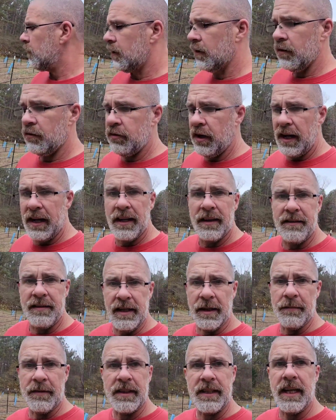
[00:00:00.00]
gonna try to
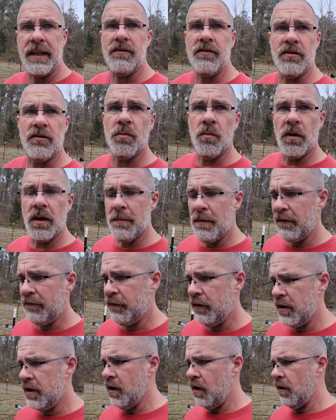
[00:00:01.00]
attempt to catch this one in my
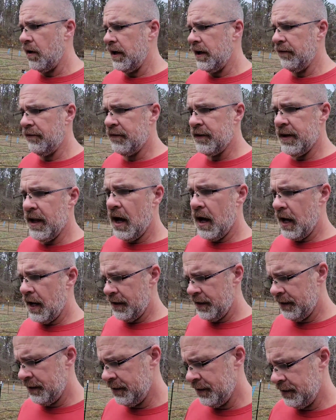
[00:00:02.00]
front yard. If not,
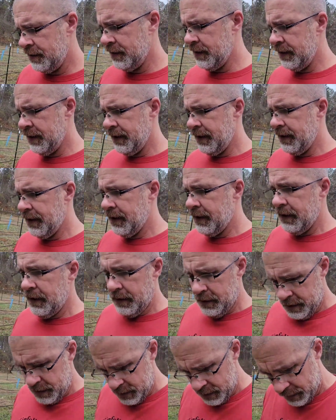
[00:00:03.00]

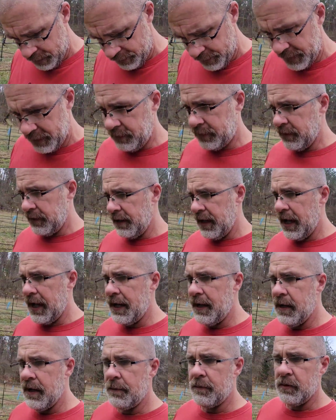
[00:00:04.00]
I think
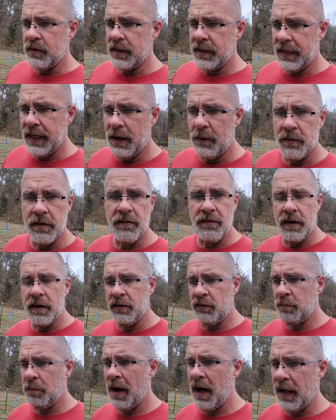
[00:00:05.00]
tonight I'm going to get out with a
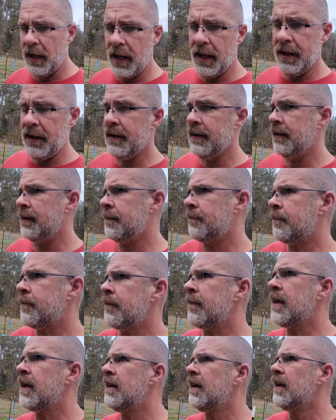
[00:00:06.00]
spotlight
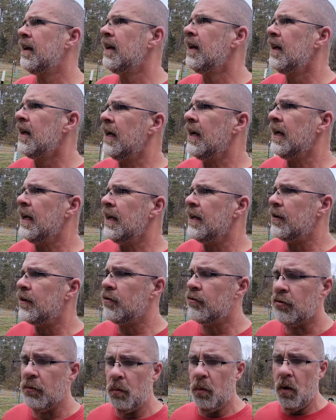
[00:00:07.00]
and do
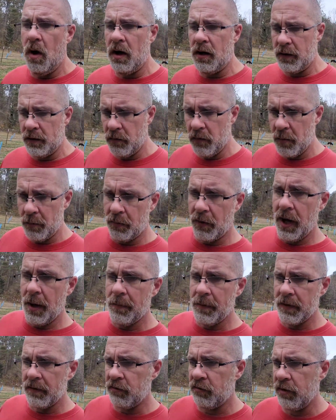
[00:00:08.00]
some walking on the
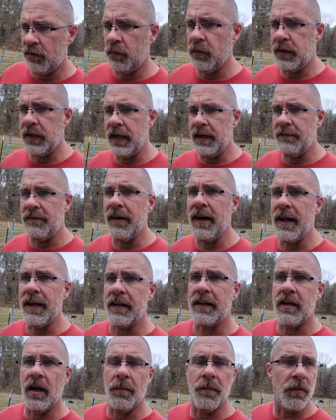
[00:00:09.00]
property and see if we can't find a
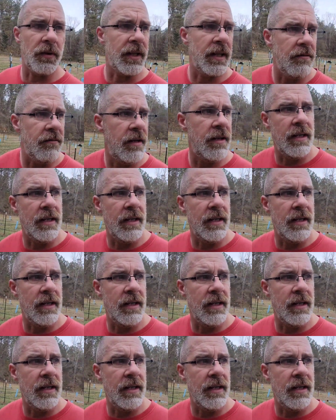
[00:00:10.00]
couple to get rid